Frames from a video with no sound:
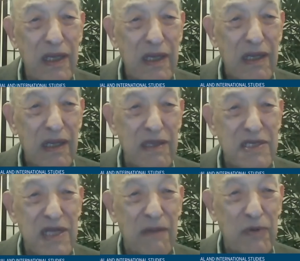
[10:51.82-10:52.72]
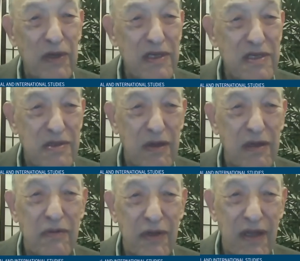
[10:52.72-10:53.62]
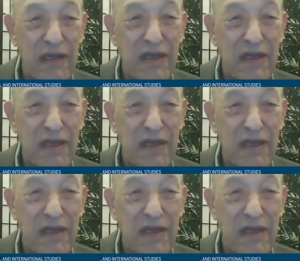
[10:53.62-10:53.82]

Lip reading: the Japanese would not